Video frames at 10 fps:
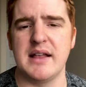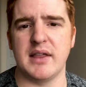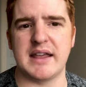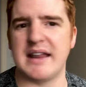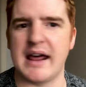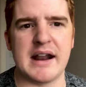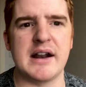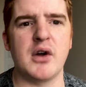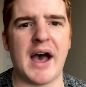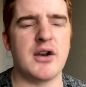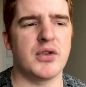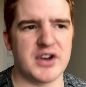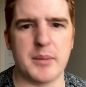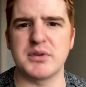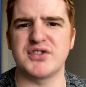like, and I know the
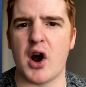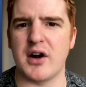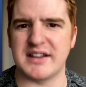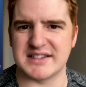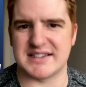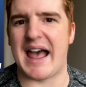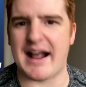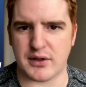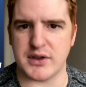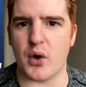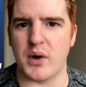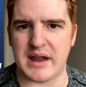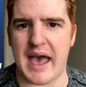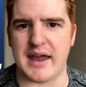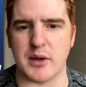numbers aren't exactly going
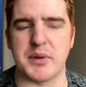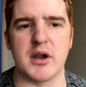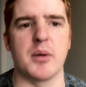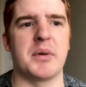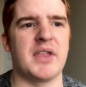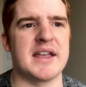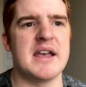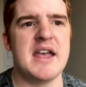to add up here, but, like,